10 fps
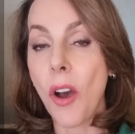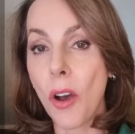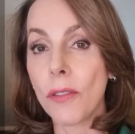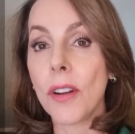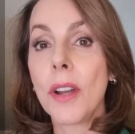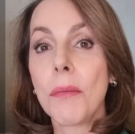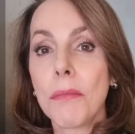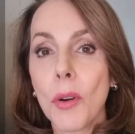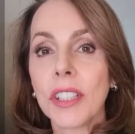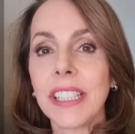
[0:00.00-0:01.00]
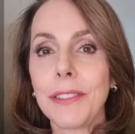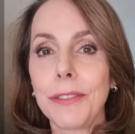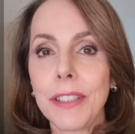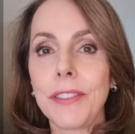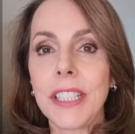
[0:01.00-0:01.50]
of more than
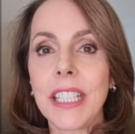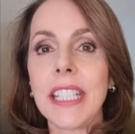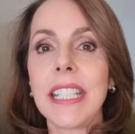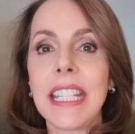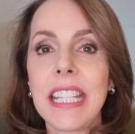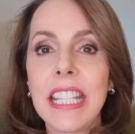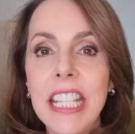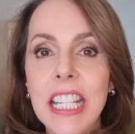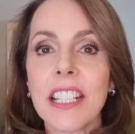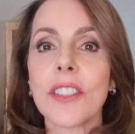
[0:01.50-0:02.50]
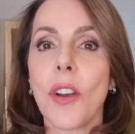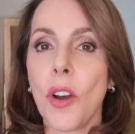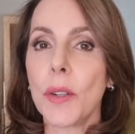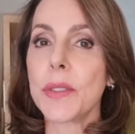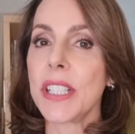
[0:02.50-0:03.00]
15 years
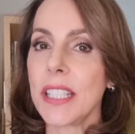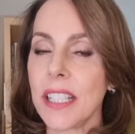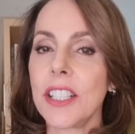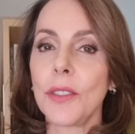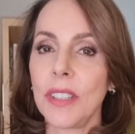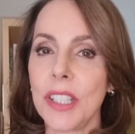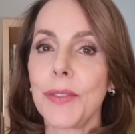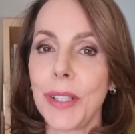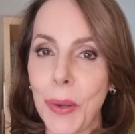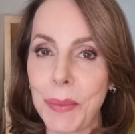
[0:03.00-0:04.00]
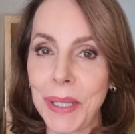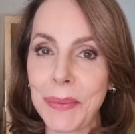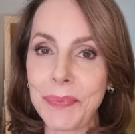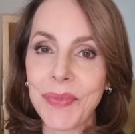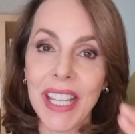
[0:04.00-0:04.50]
of research on this phenomenon.